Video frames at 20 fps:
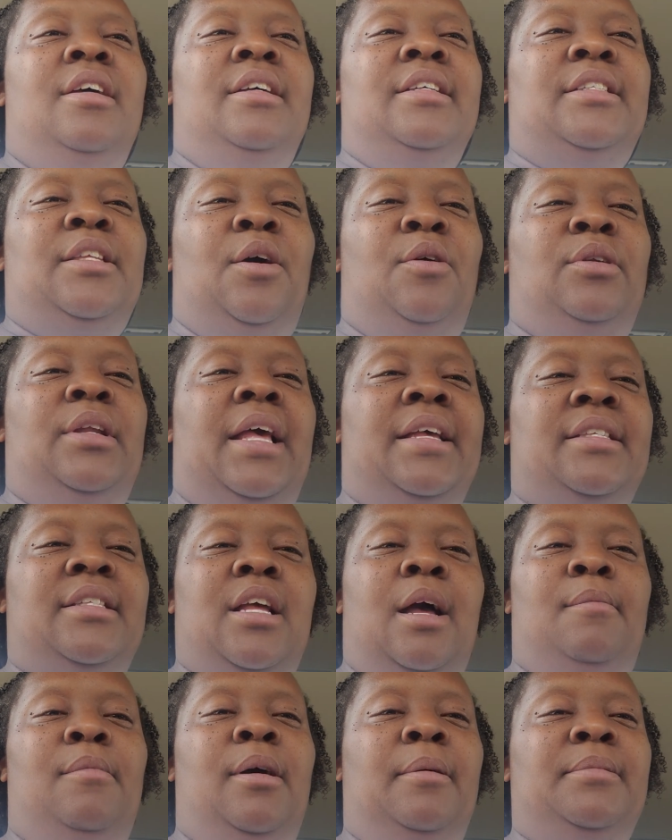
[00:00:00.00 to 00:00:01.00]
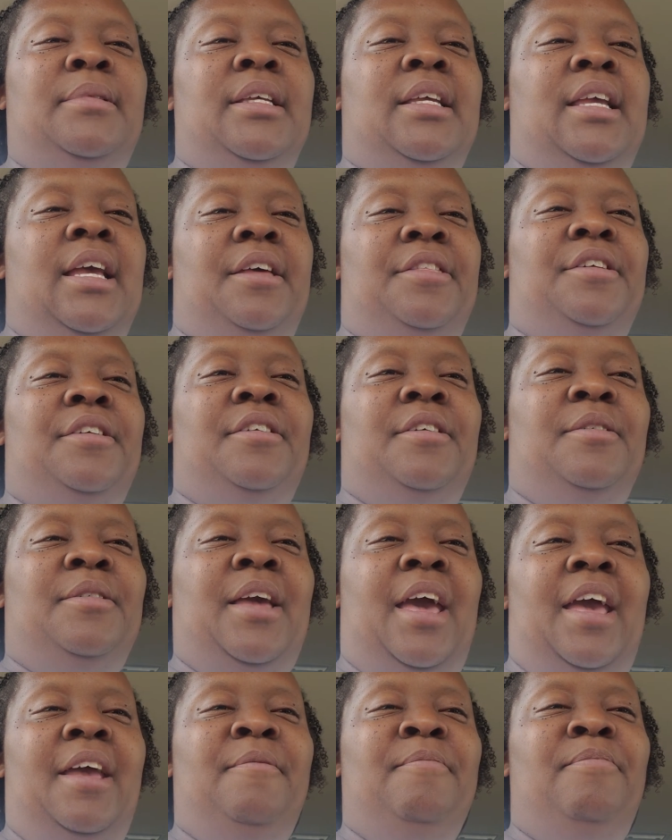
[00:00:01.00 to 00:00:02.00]
So let's come up together,
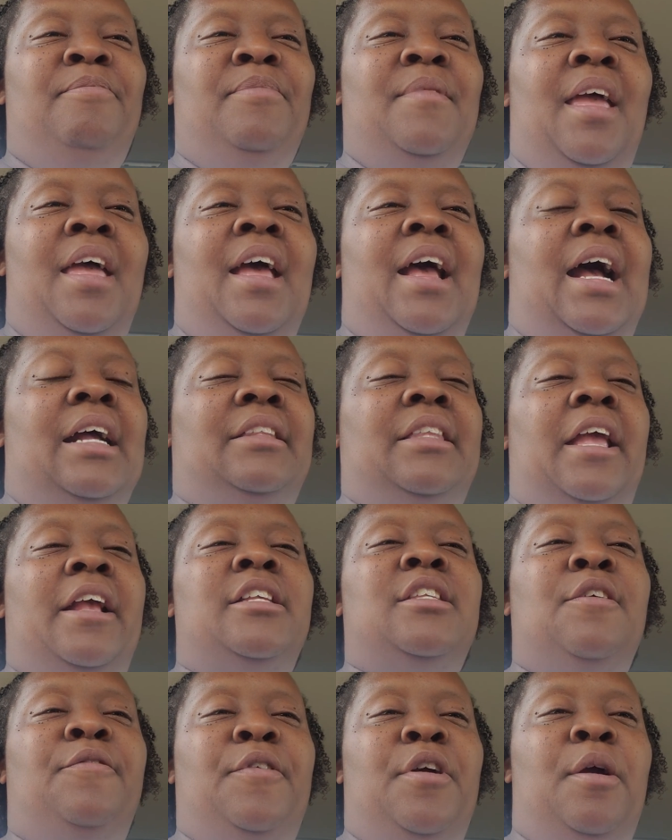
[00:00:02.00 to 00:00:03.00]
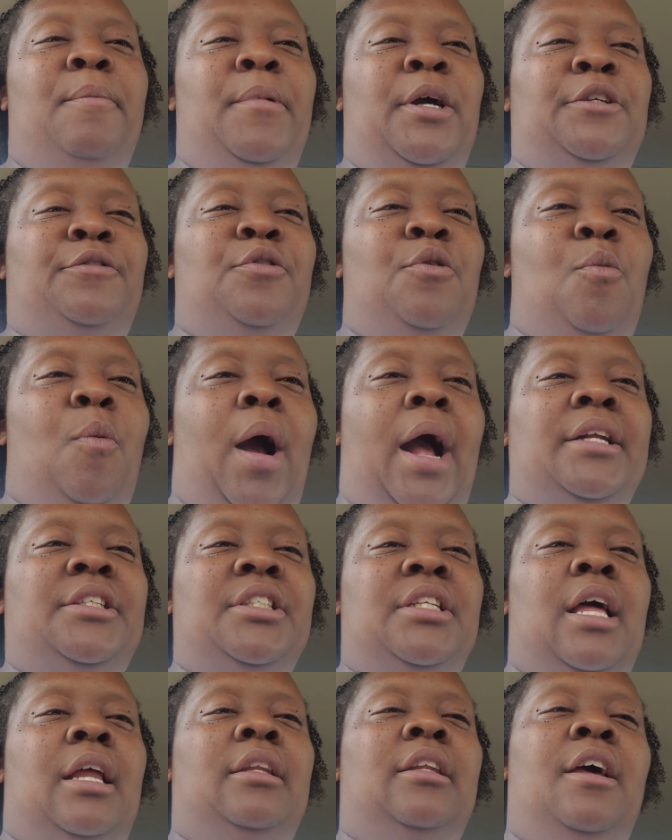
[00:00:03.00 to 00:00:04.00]
okay? I thank you so very much for
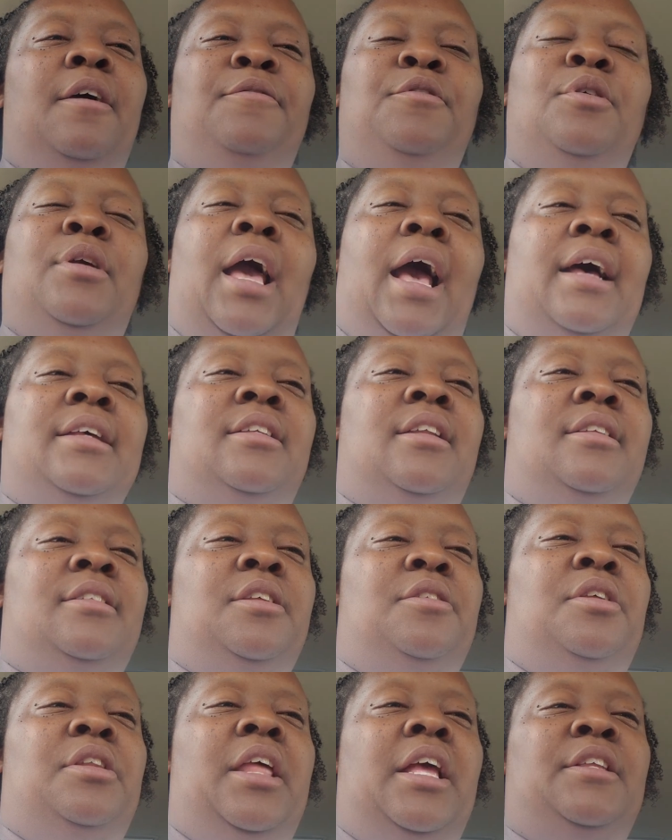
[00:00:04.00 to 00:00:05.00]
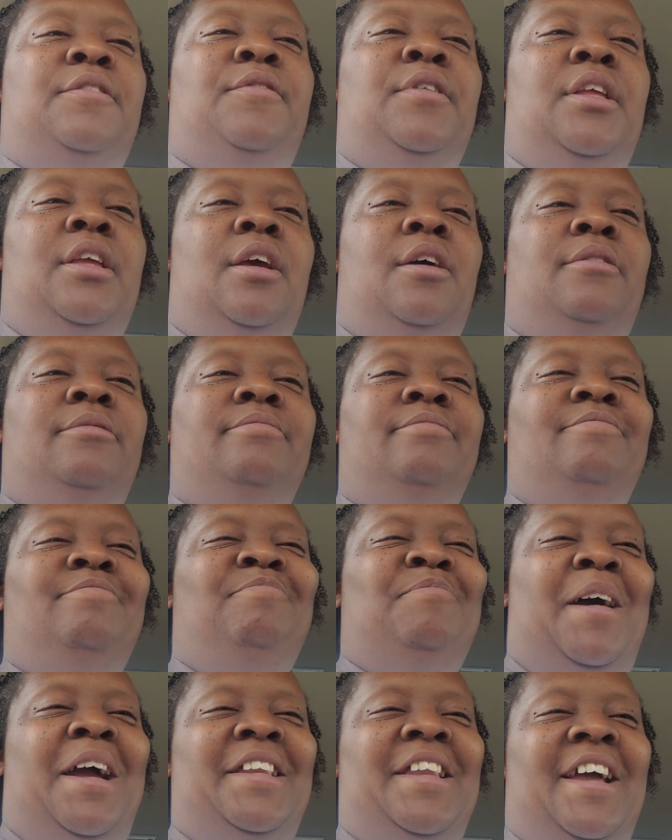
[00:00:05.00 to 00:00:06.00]
watching. I love you guys. And until the next video,
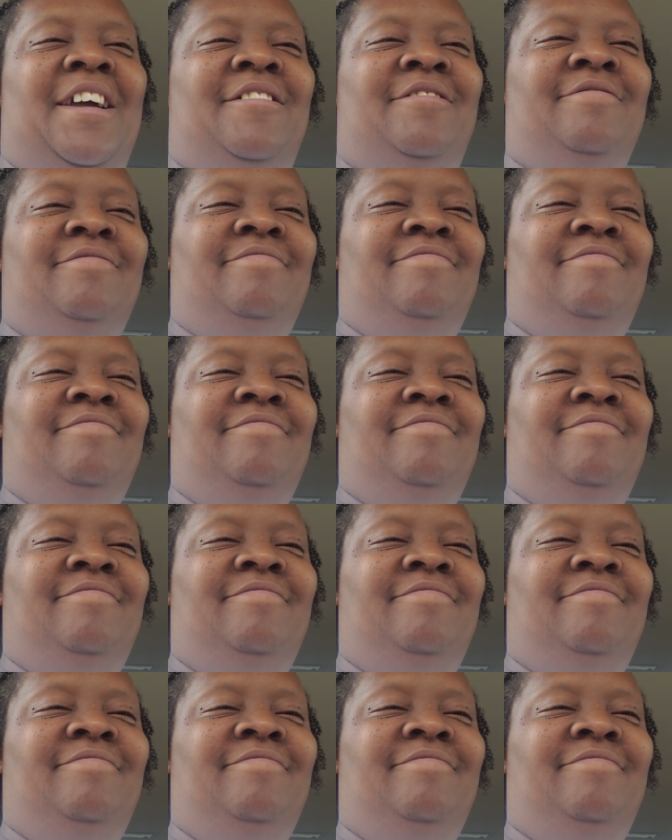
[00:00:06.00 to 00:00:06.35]
bye now.